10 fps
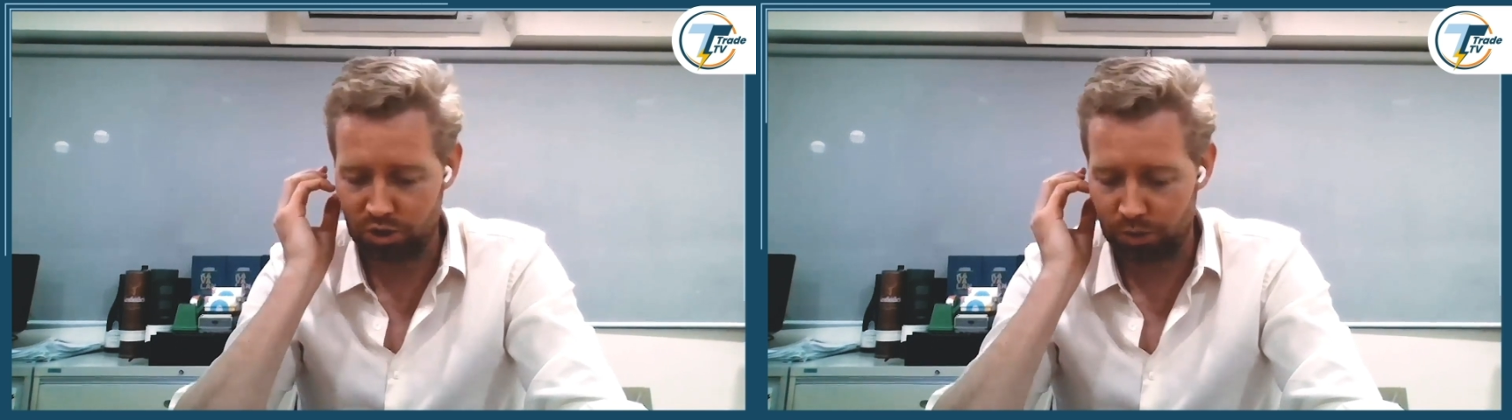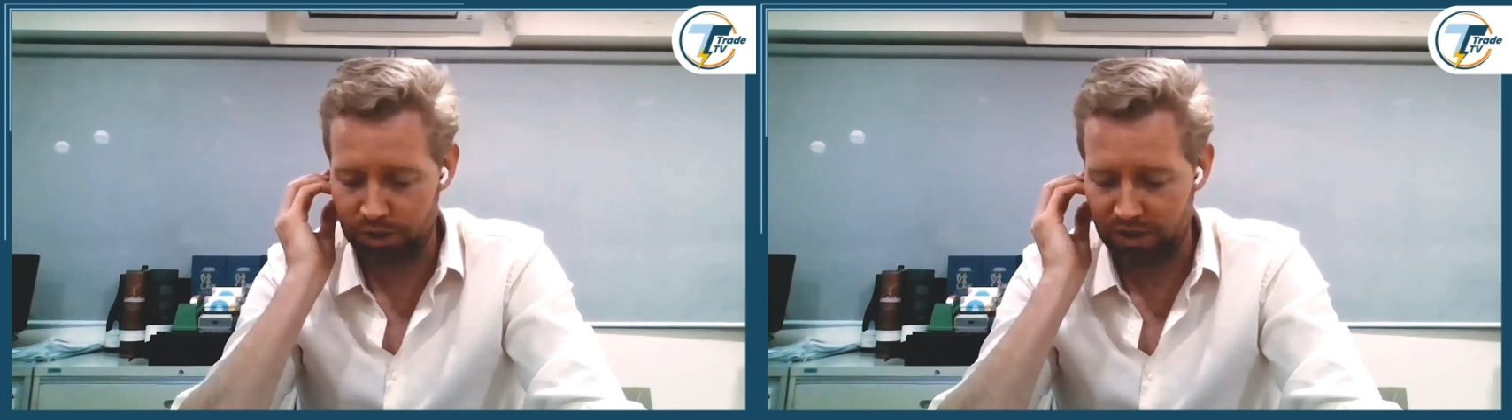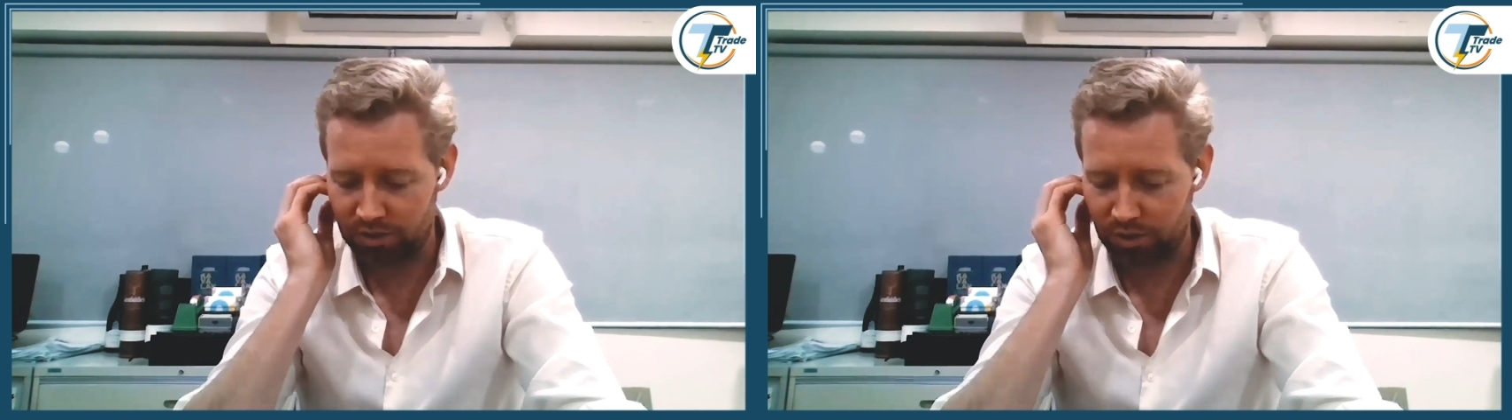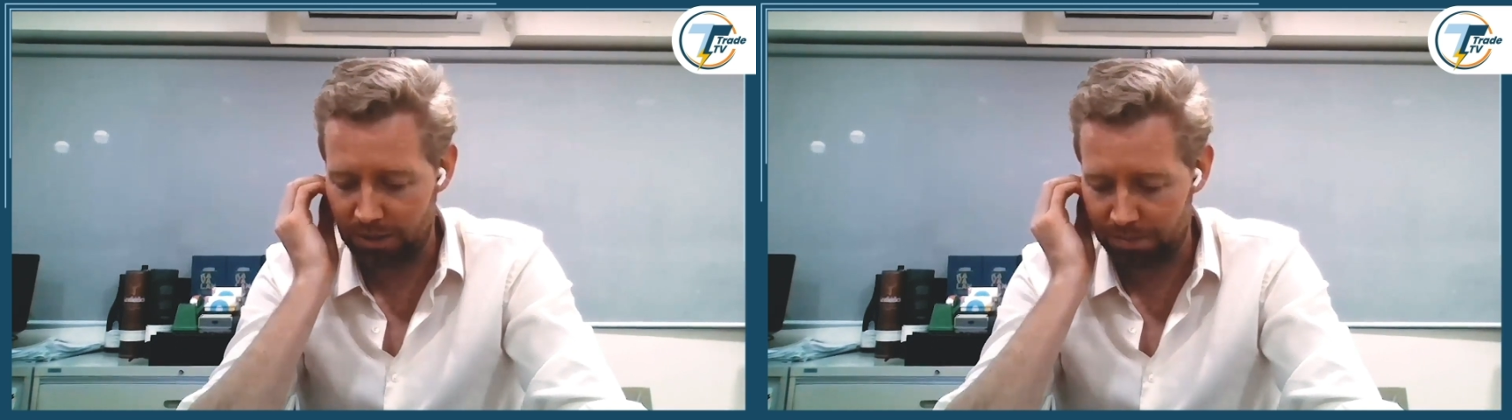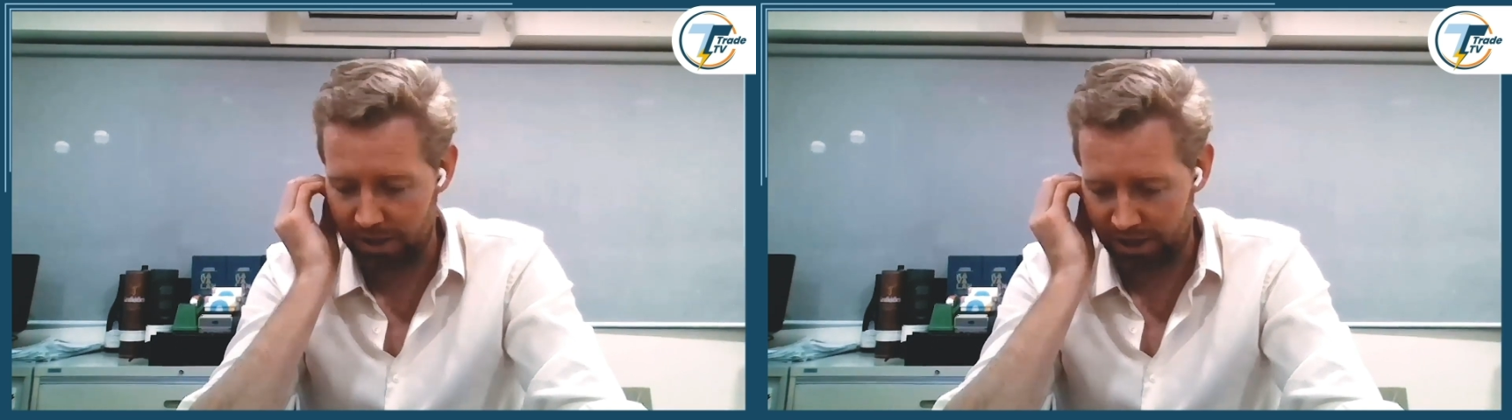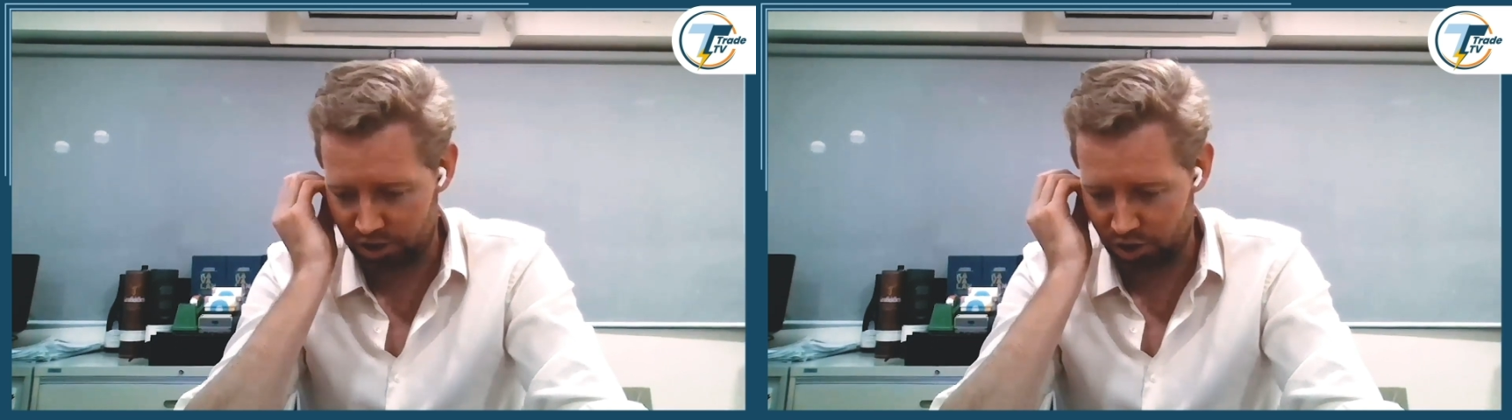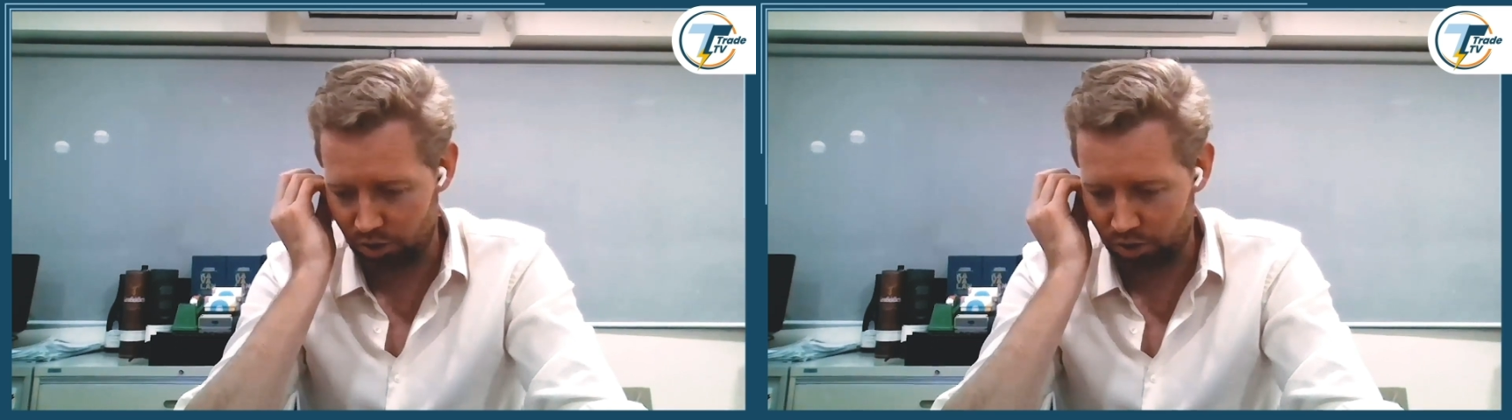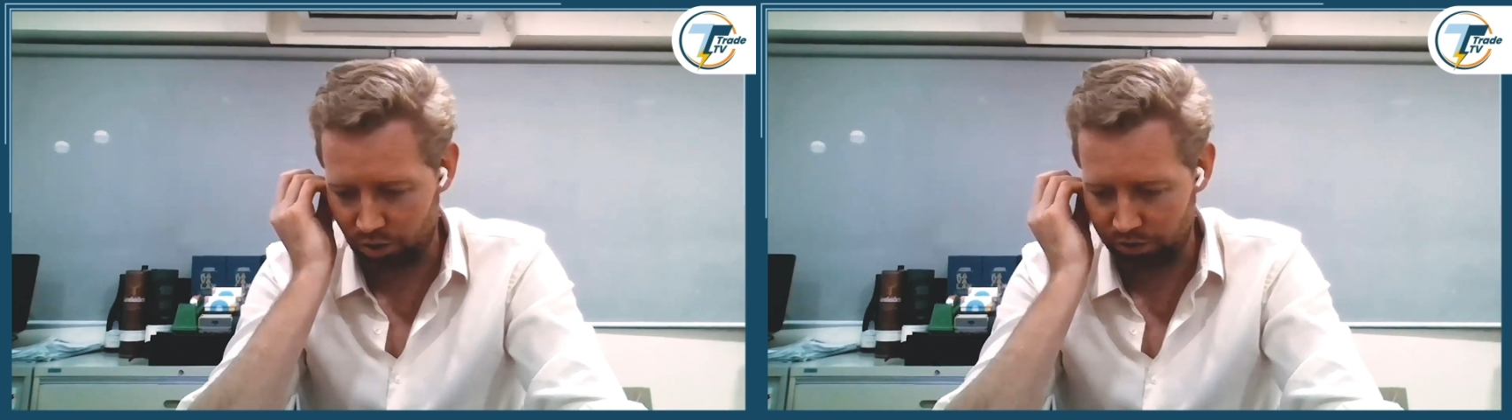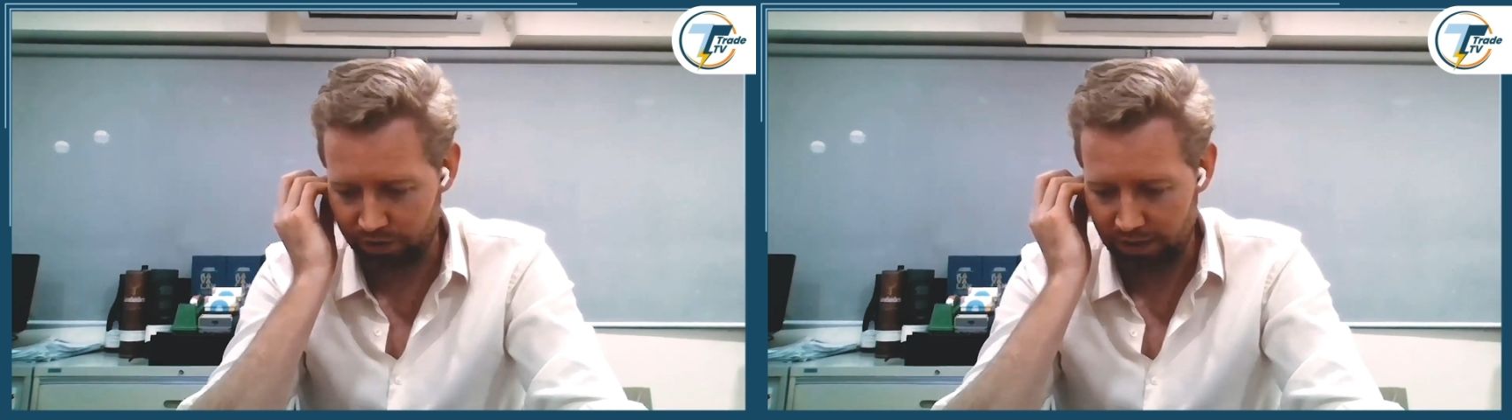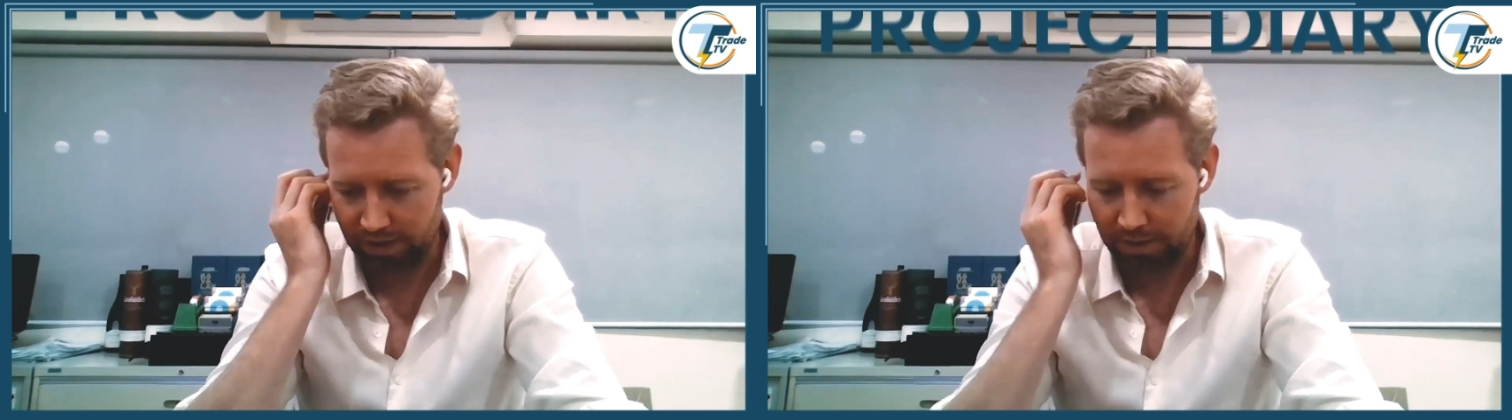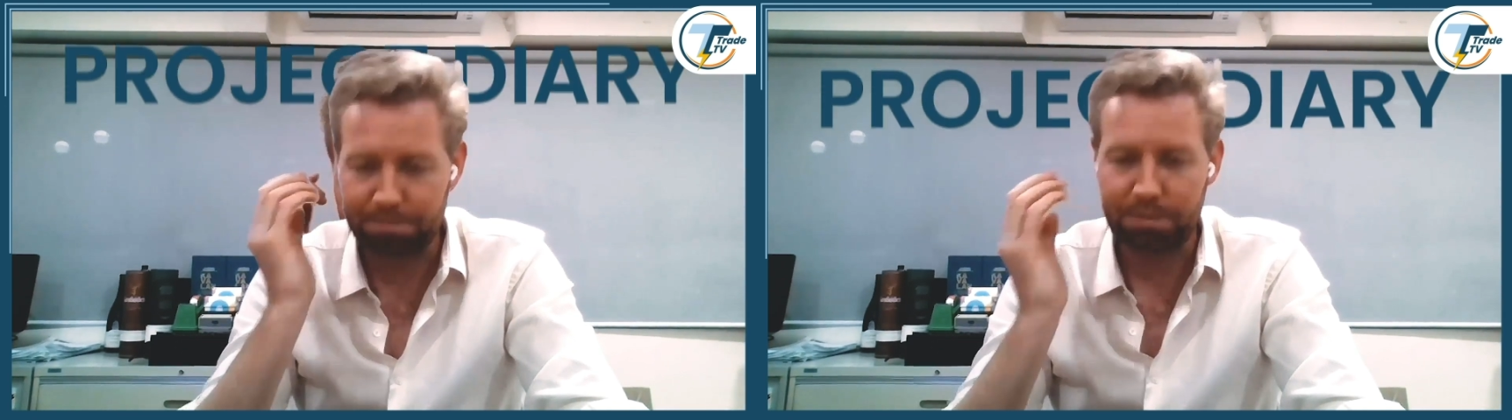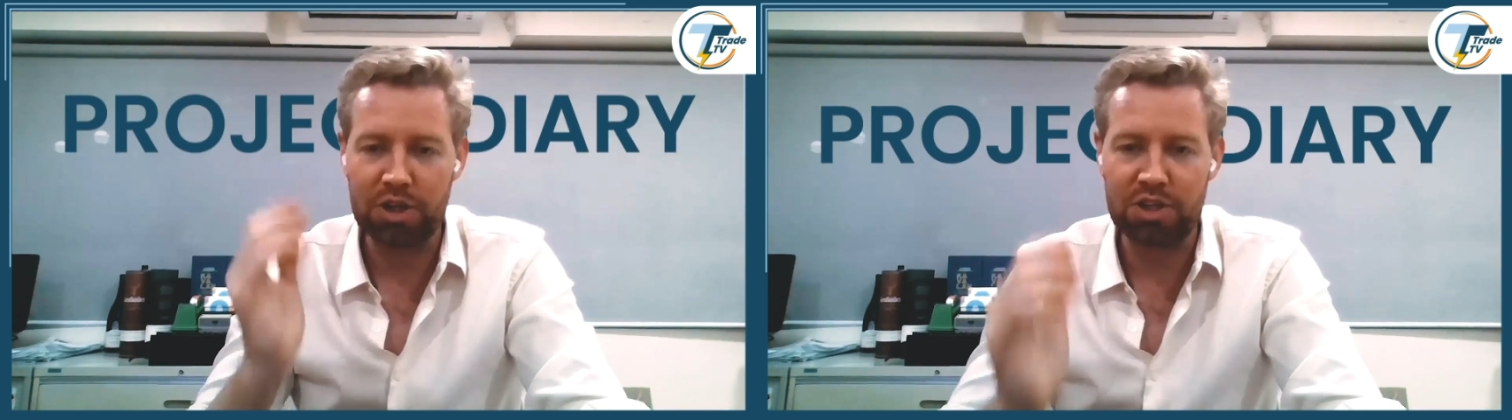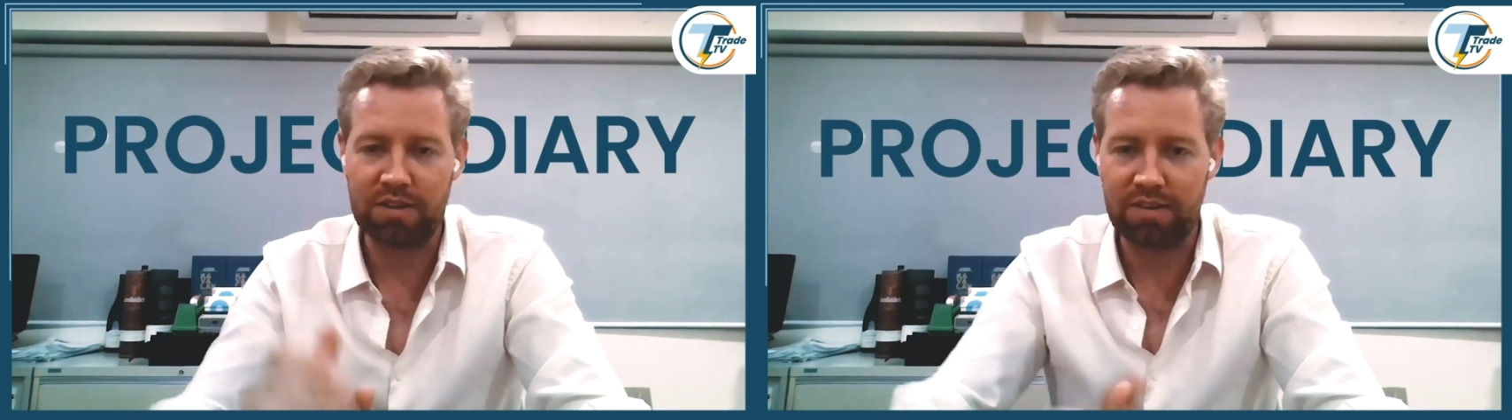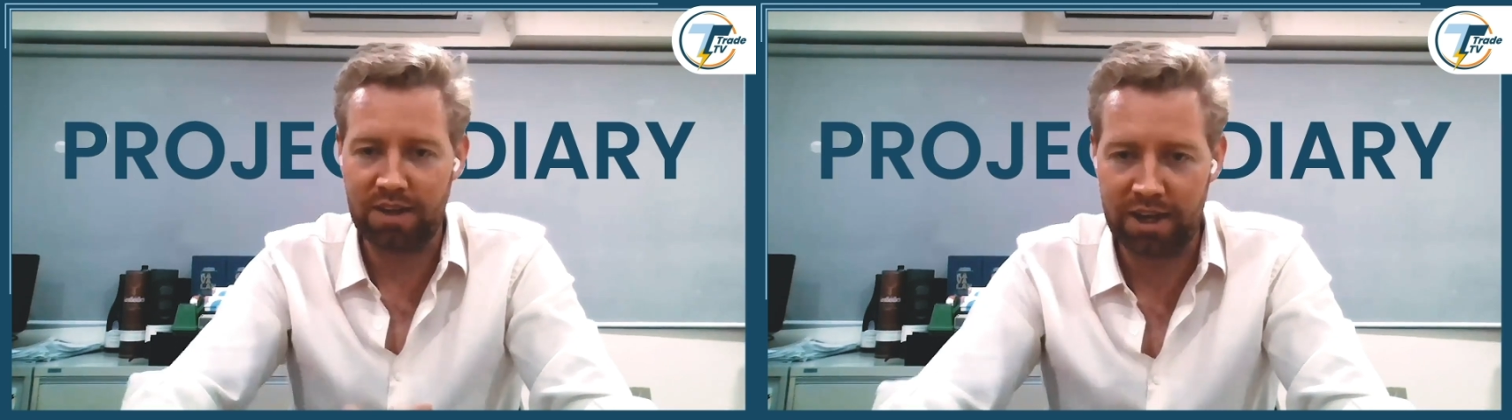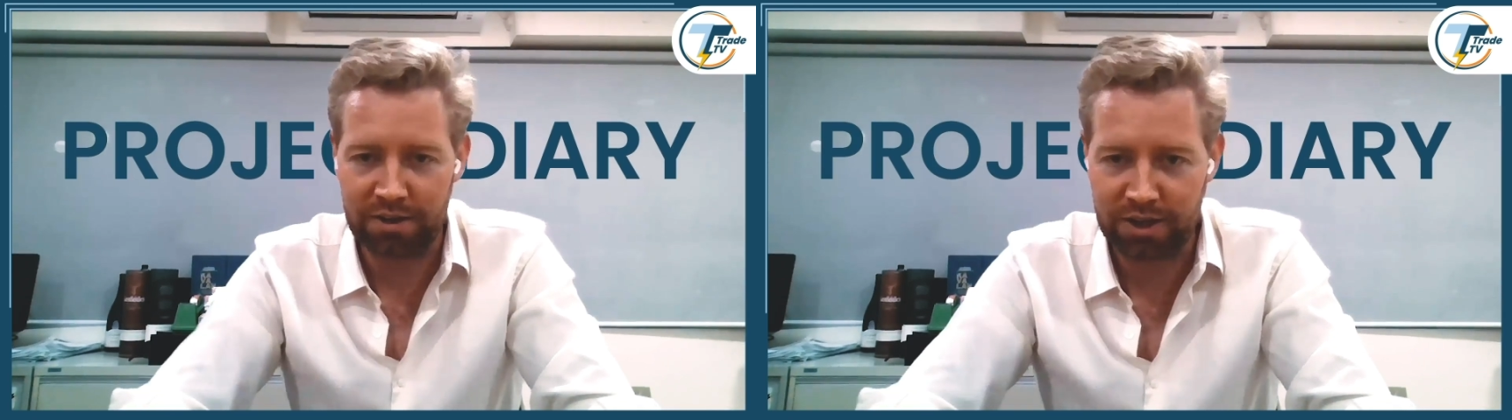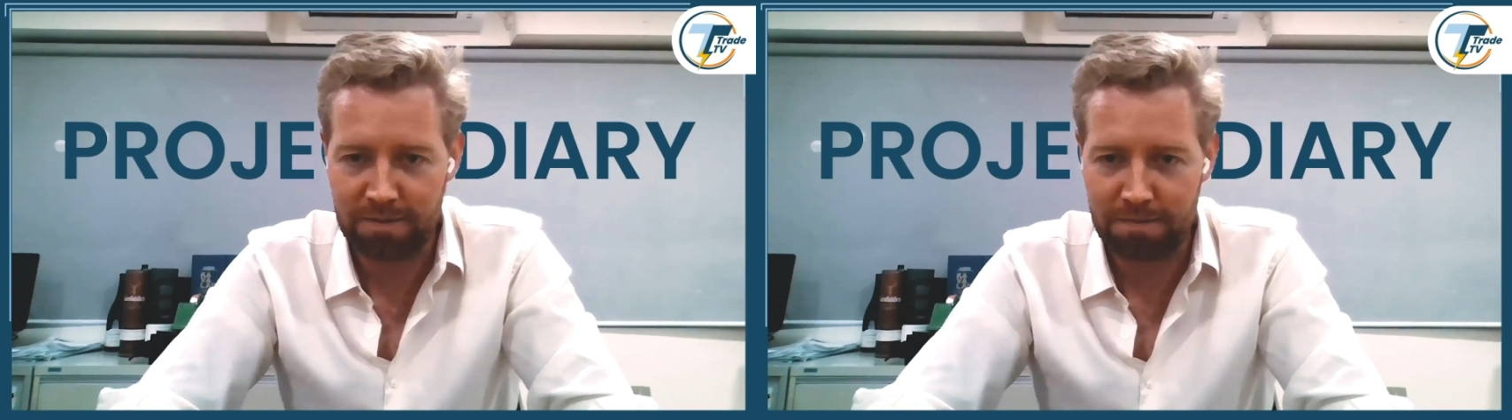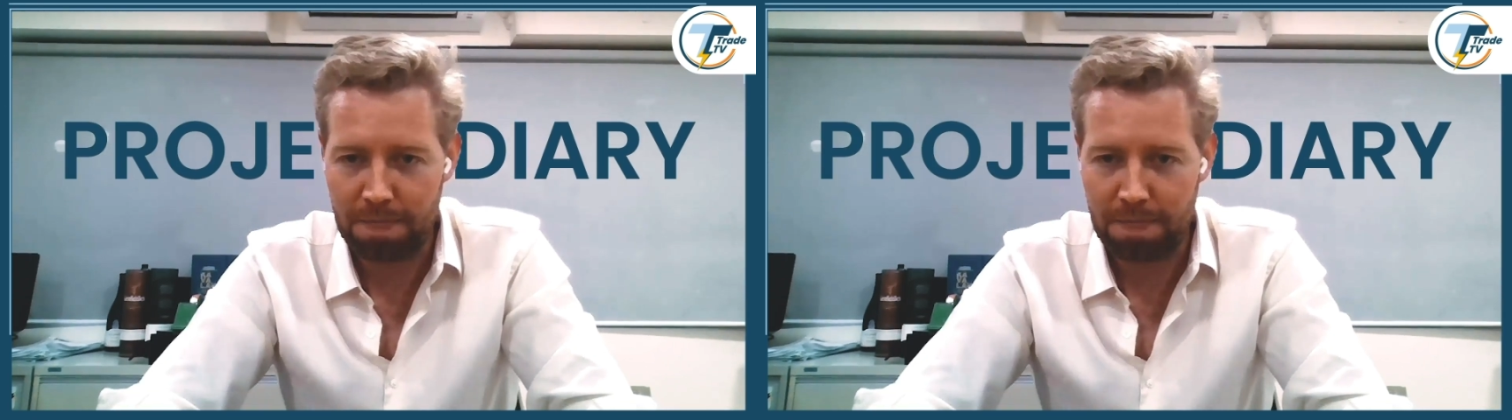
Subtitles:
we try to keep a so-called project diary,